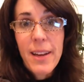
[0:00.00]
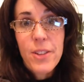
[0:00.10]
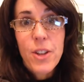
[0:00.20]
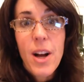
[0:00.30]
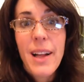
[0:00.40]
of
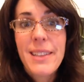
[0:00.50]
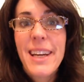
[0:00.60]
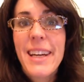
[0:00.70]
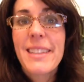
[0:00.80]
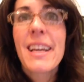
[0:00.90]
your
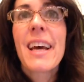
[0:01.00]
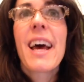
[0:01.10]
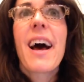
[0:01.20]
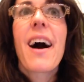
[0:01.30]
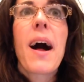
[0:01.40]
content
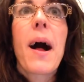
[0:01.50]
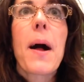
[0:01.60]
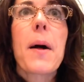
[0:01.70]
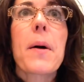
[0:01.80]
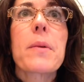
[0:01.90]

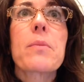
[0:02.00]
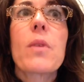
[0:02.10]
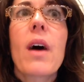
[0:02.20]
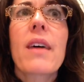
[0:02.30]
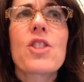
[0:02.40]

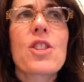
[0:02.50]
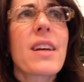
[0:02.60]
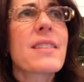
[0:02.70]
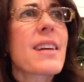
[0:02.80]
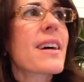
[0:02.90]
just as